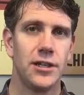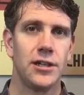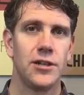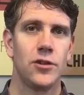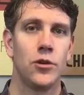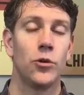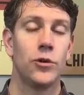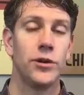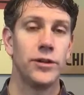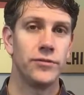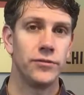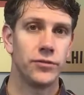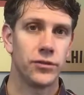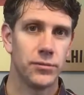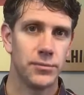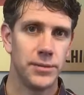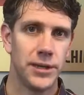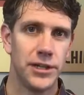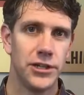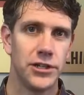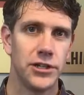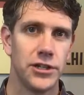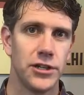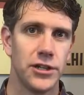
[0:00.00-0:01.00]
or
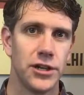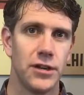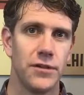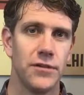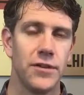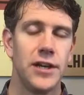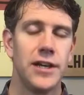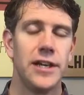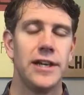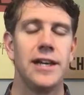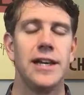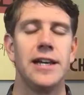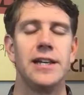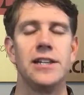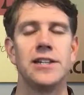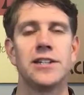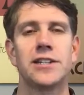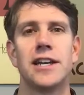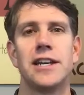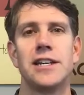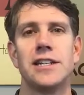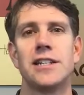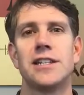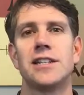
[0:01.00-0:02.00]
inflammation of. In this
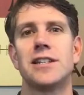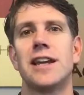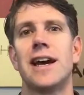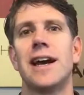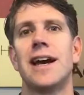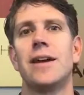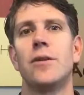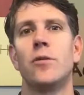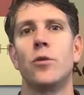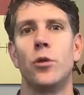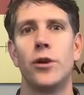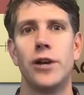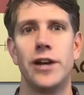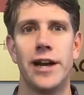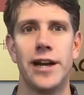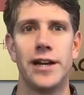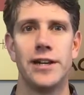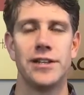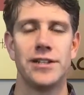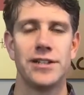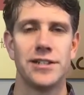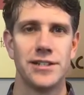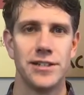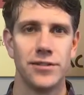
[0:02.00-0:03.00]
case,
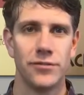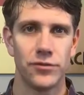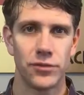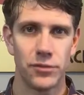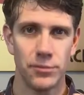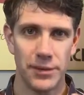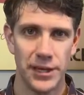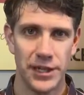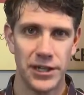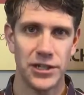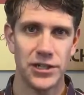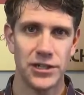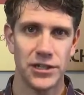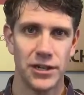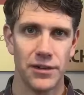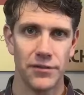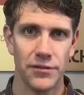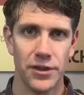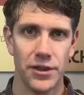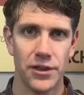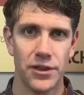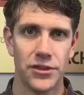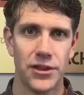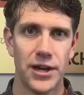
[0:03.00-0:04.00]
thyroiditis is inflammation of
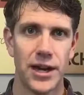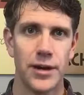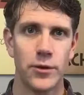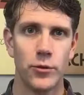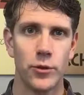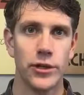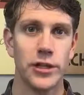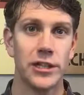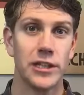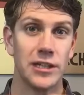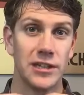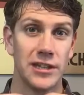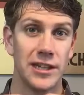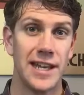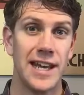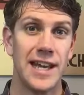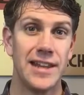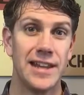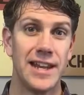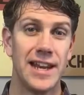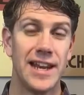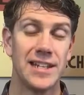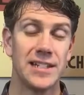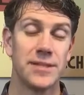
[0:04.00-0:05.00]
the thyroid, a
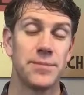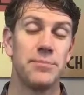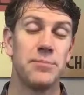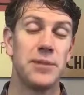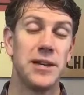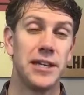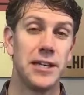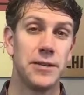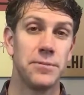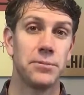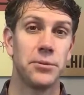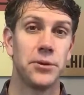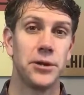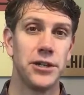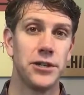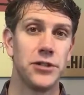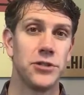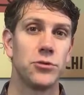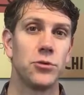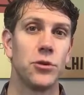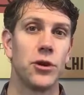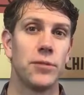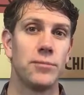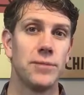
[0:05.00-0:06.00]
gland that has a big input
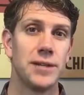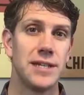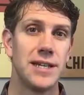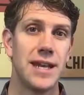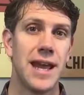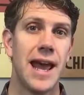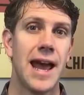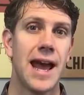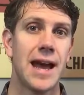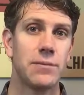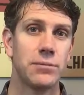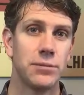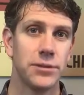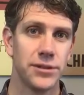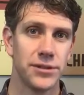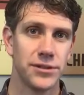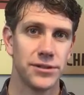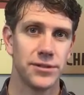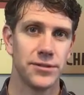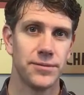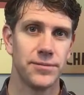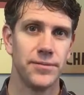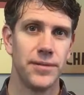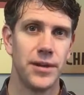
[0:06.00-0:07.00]
into our
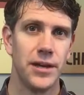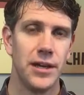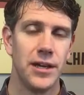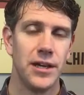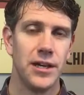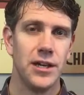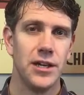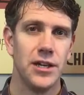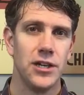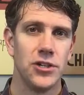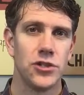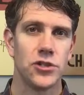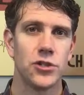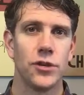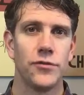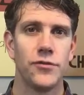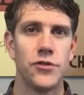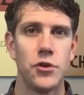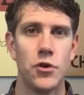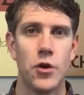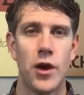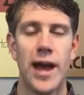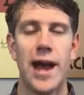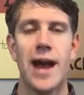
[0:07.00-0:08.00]
metabolism. So if
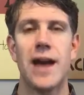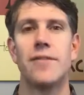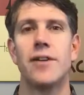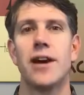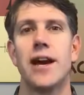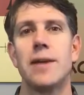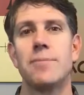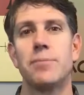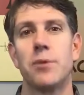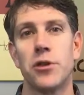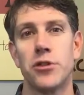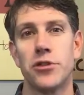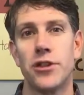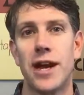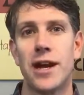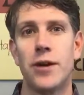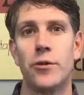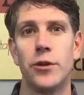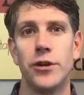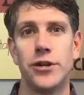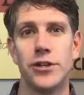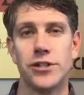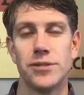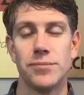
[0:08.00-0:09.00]
you have a
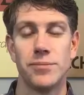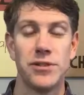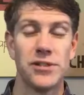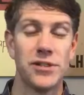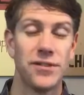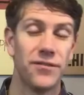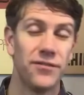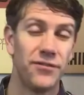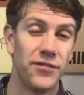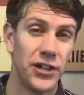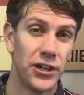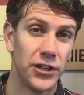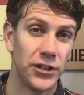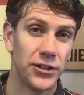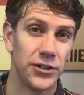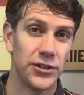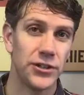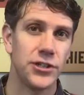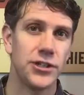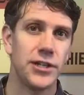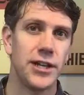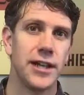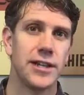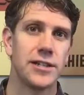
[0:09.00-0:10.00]
hypothyroidism, there's a very good
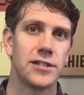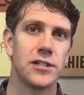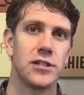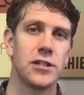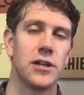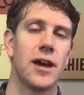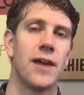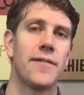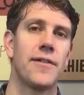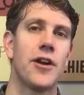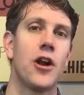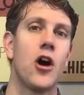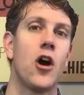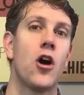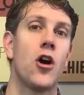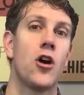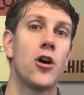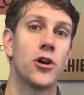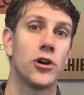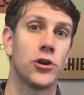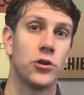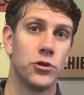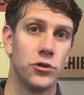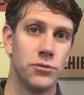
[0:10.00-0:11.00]
chance that you have an
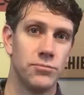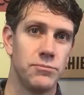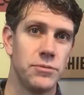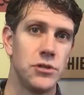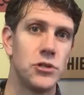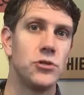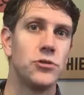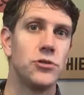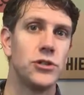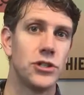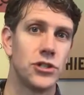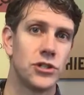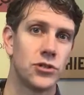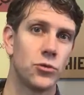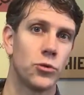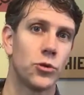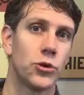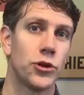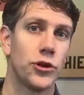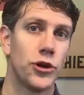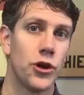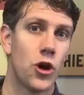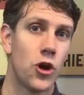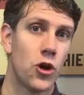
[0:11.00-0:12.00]
autoimmune
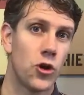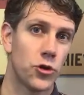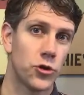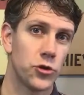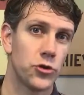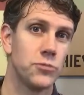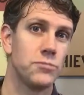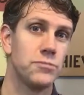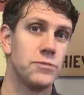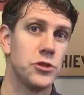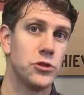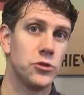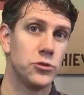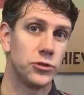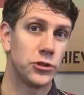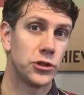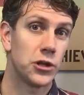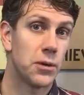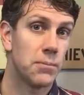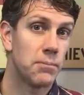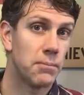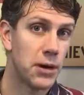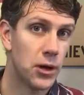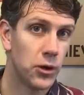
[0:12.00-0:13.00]
disorder, an autoimmune
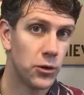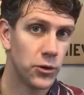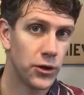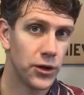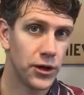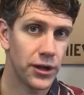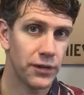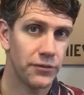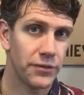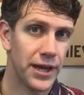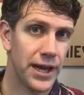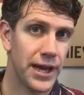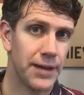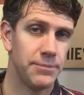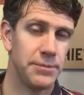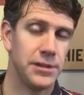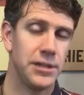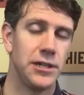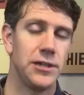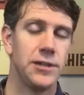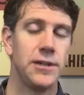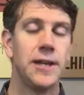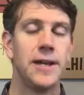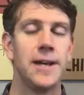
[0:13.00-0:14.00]
component of that,
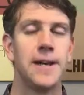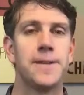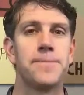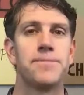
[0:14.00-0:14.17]
meaning